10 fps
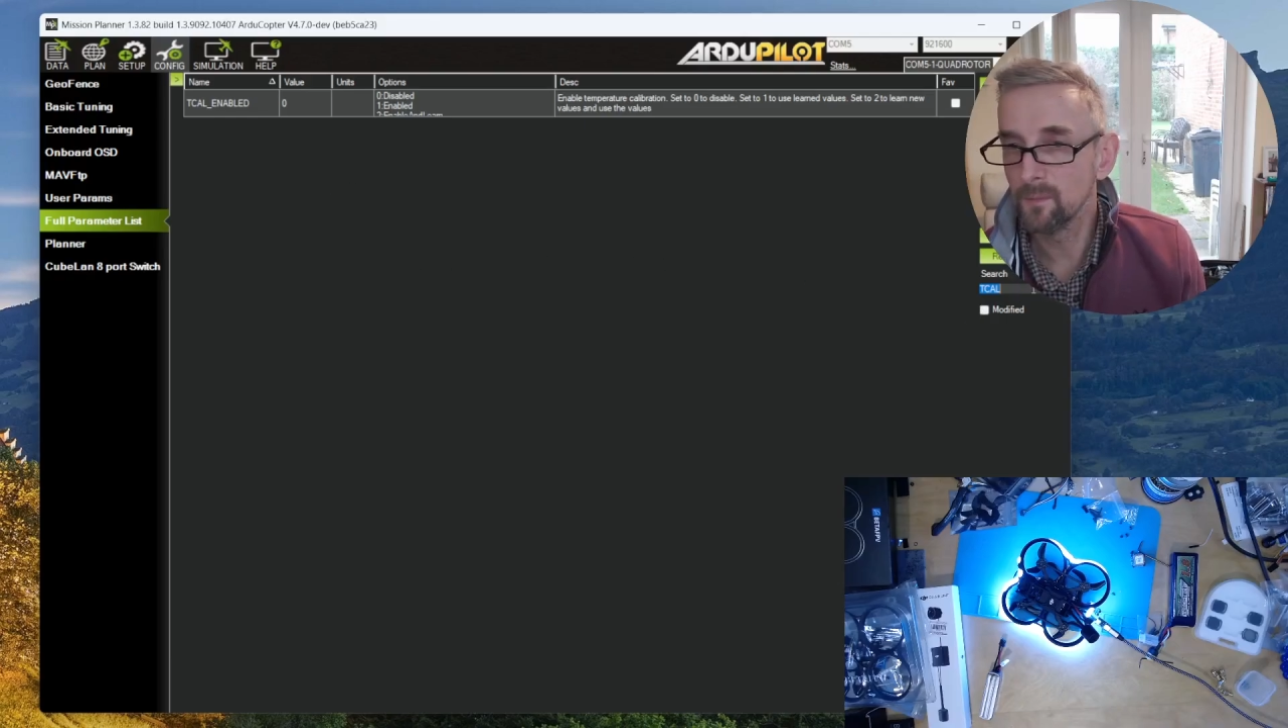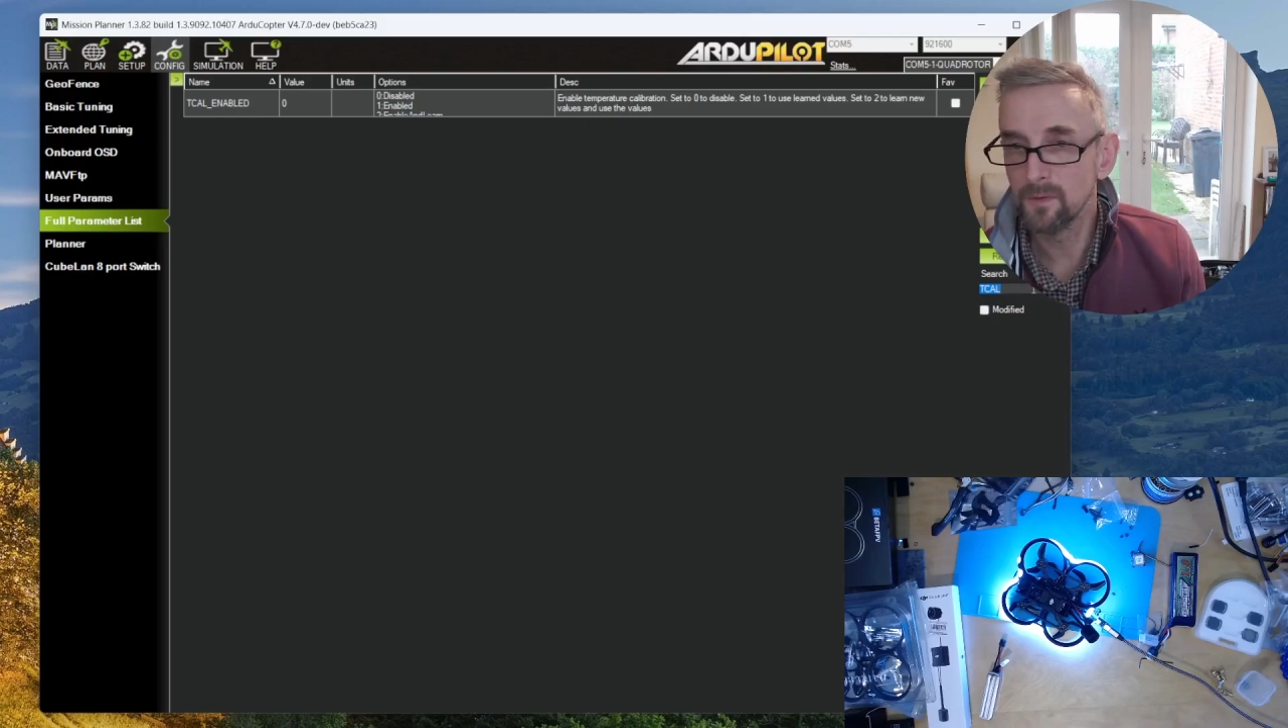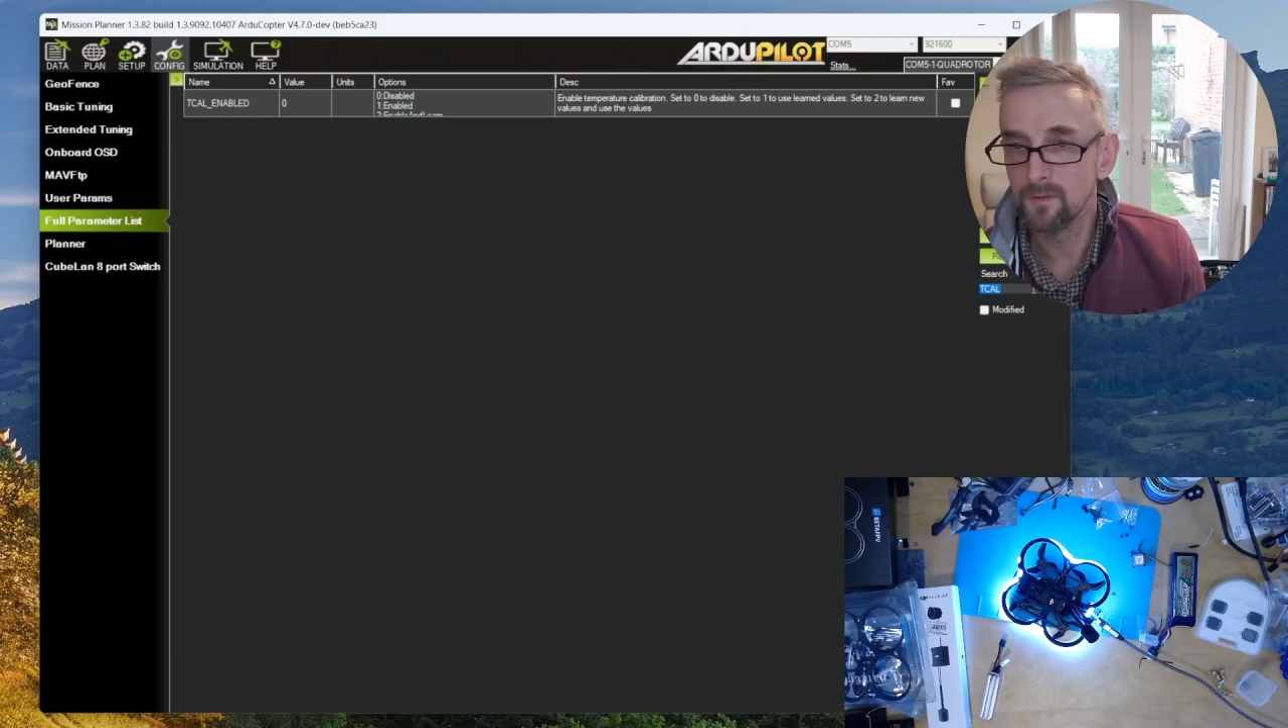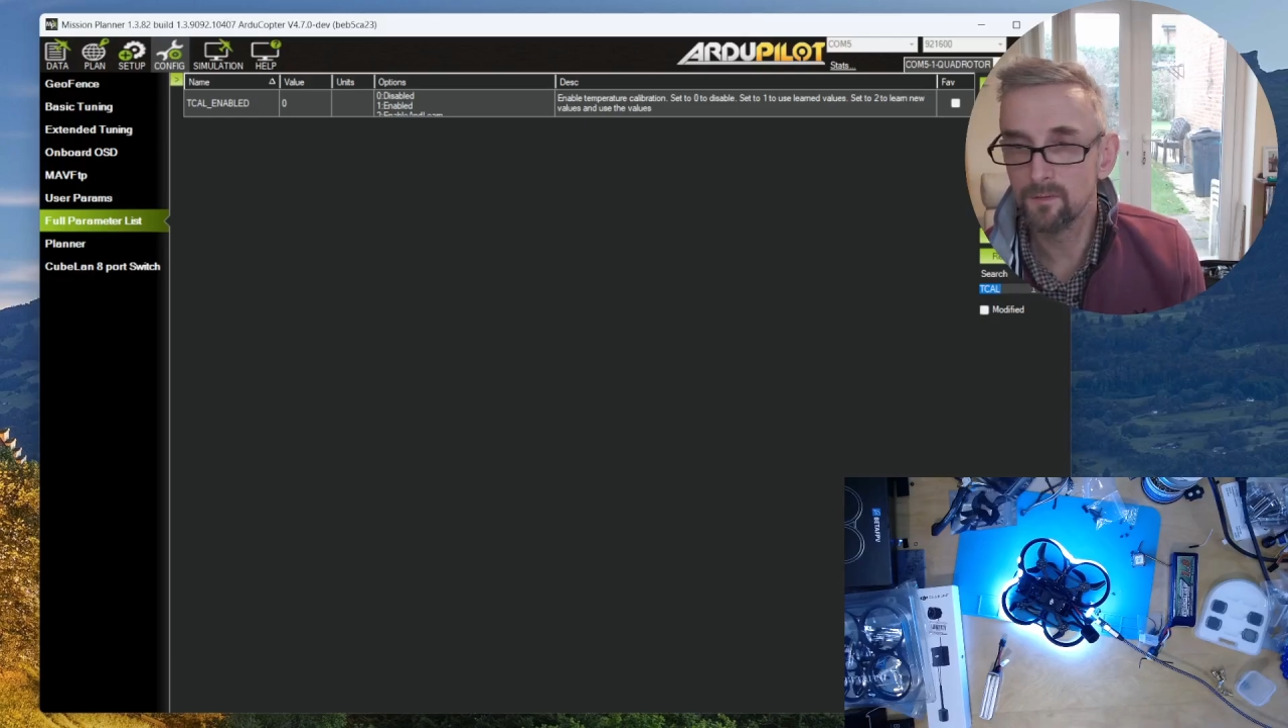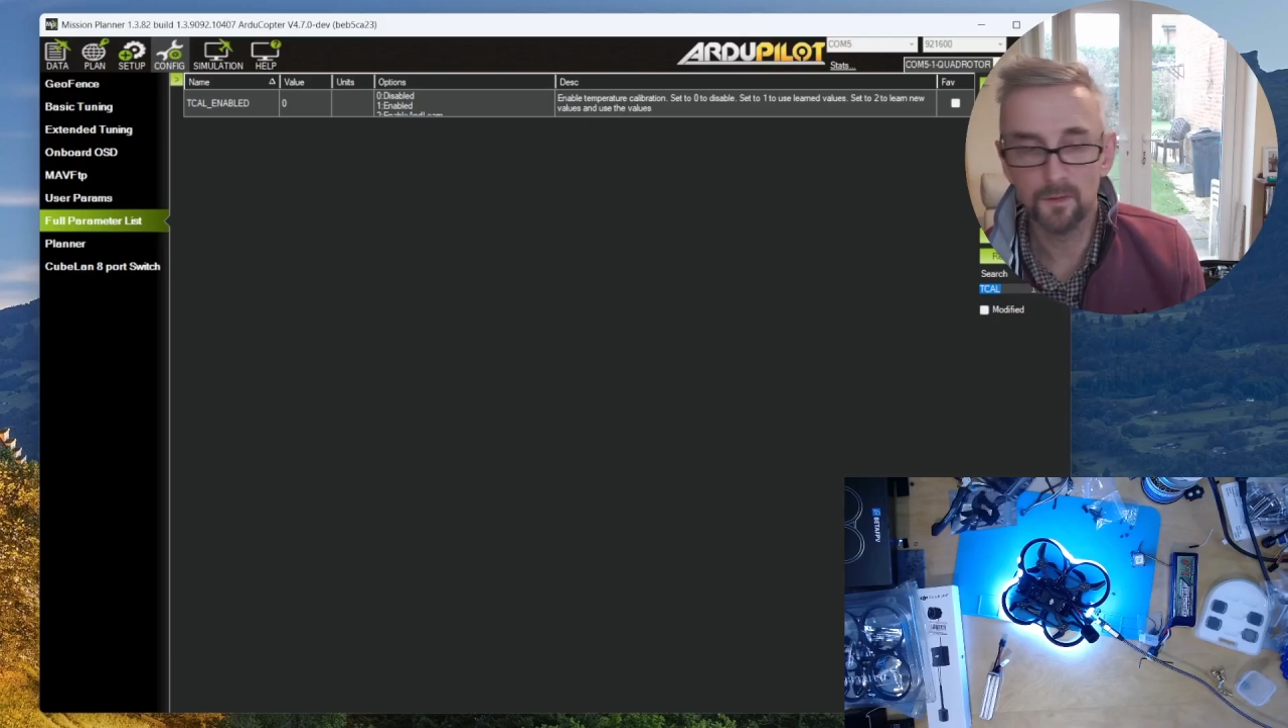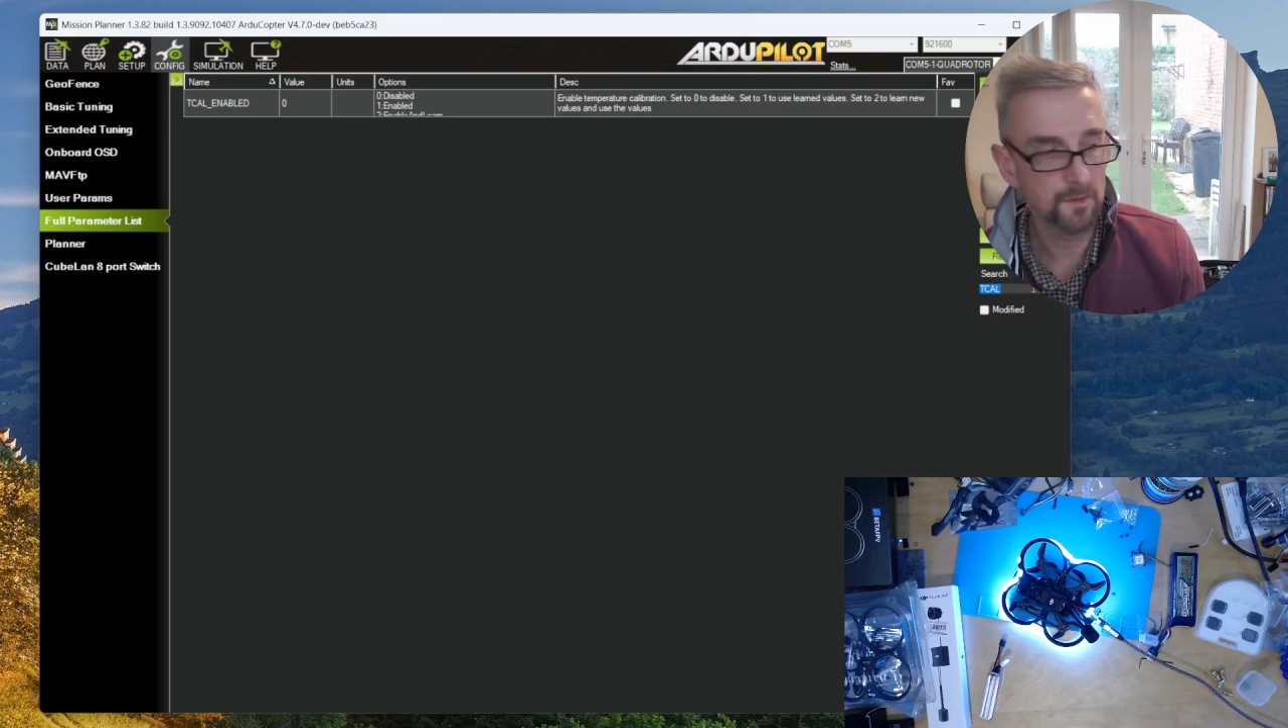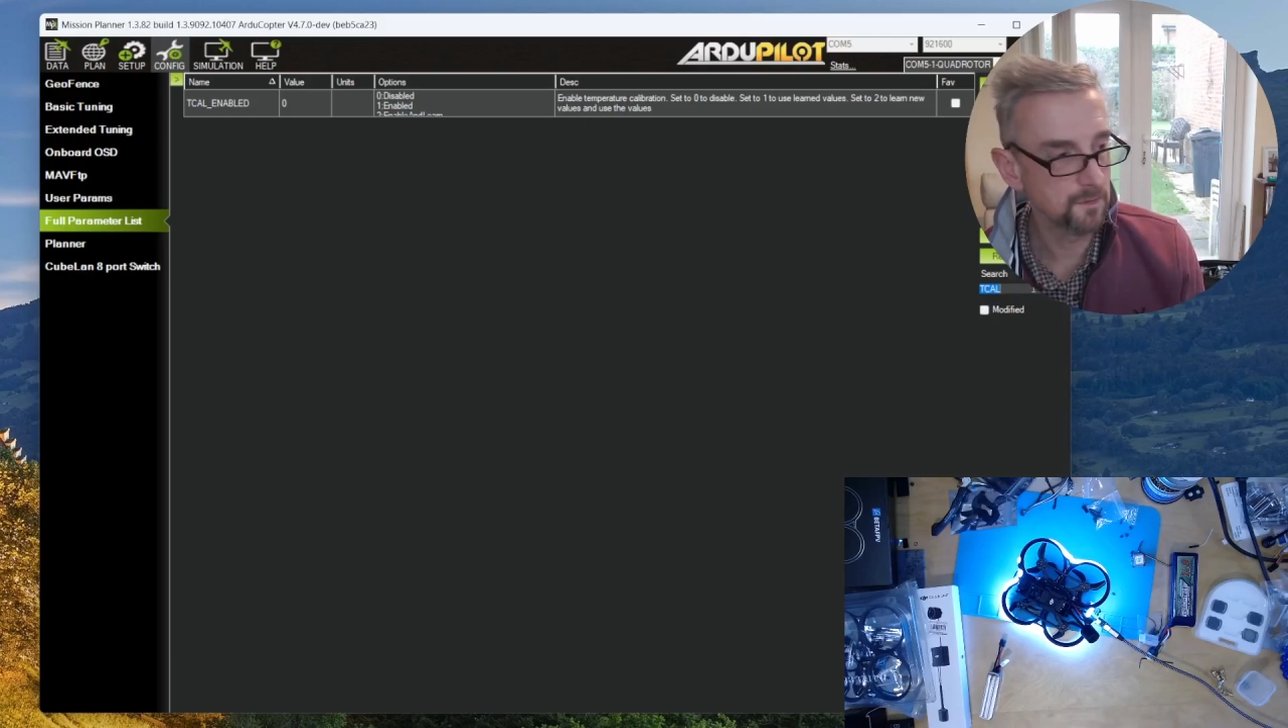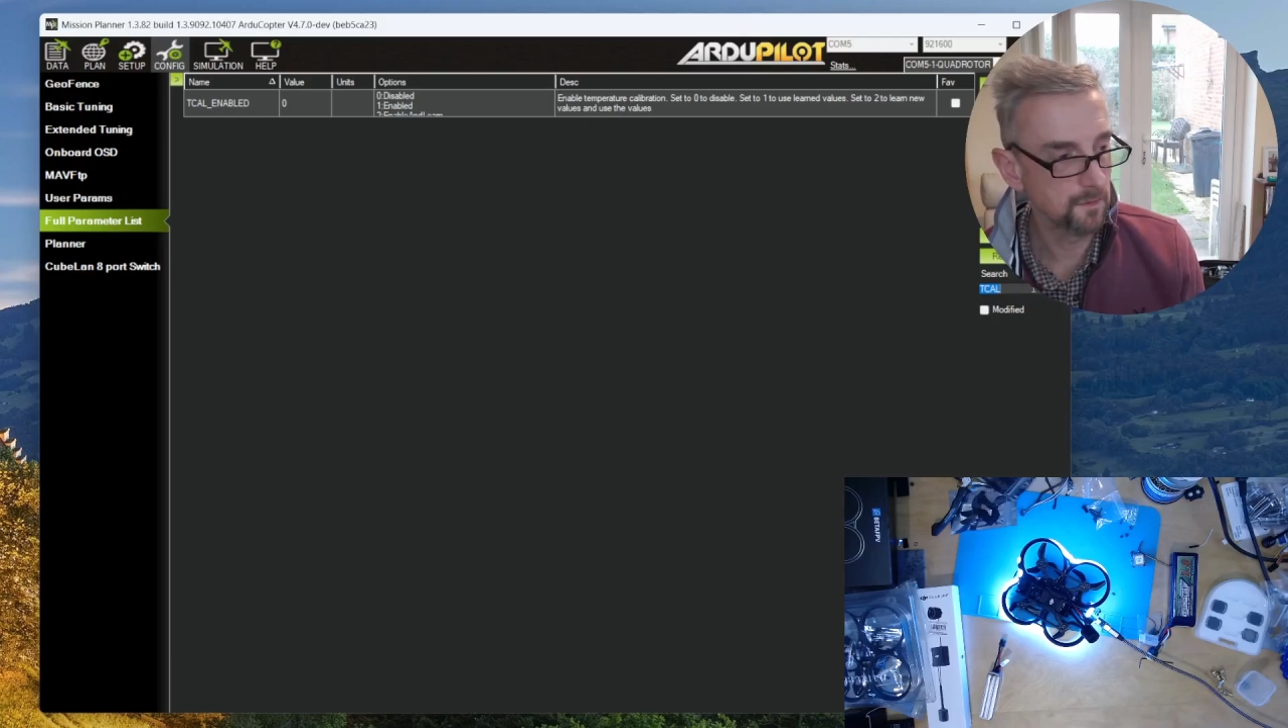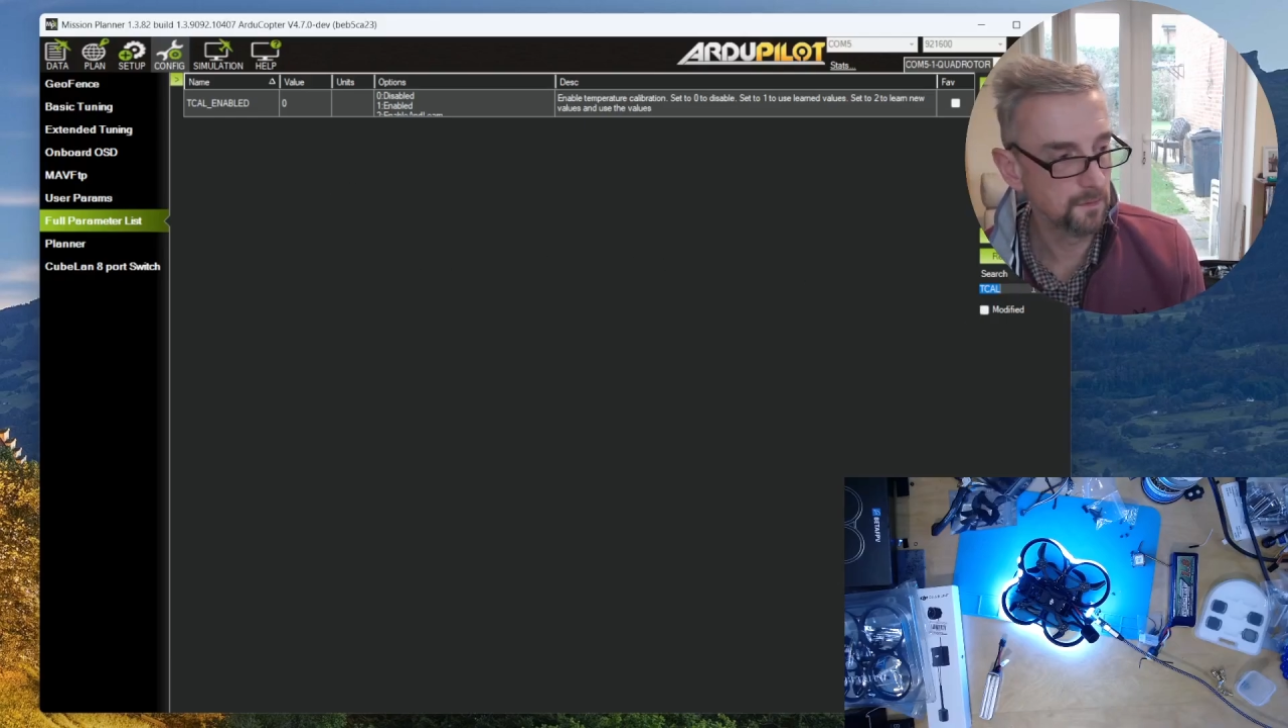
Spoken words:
in the fridge,